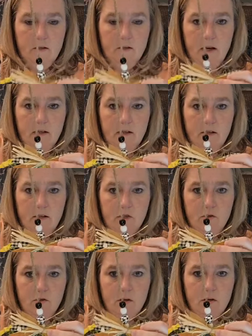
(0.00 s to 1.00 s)
tie it to the
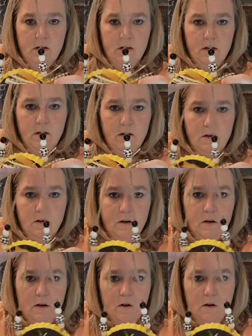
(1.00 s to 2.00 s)
string,
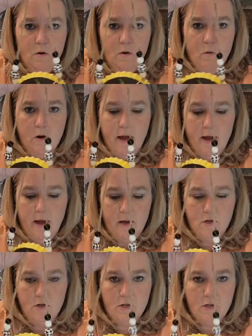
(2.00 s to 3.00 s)
or
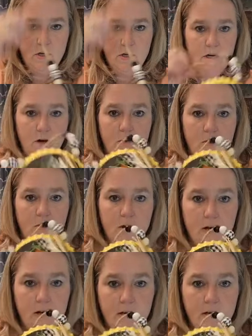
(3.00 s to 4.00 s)
actually
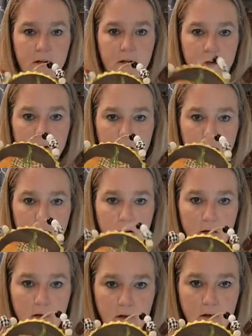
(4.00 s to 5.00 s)
on
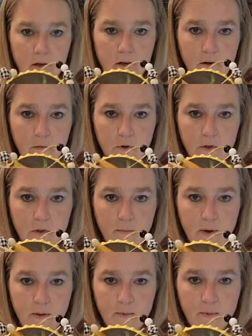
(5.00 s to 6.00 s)
where the
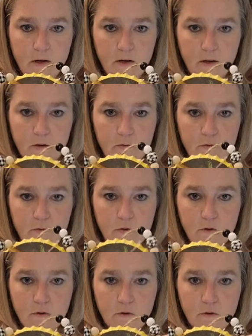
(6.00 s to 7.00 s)
pumpkin goes.